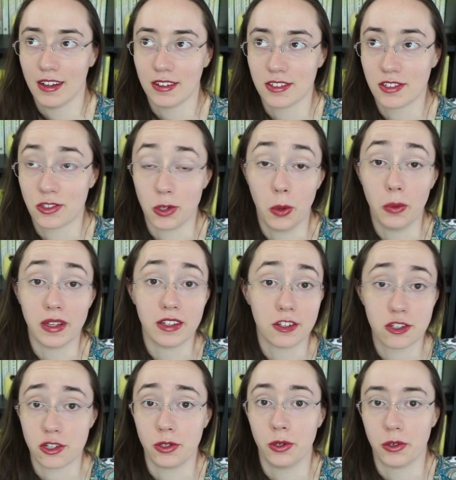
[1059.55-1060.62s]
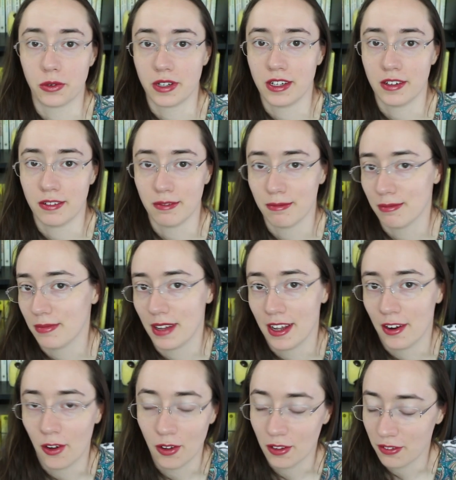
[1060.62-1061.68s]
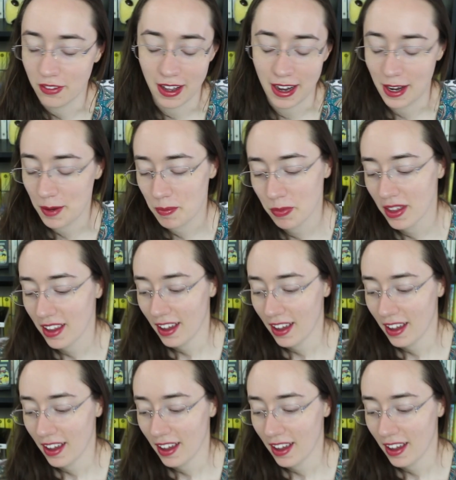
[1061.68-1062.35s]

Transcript: stolen children, and all of that.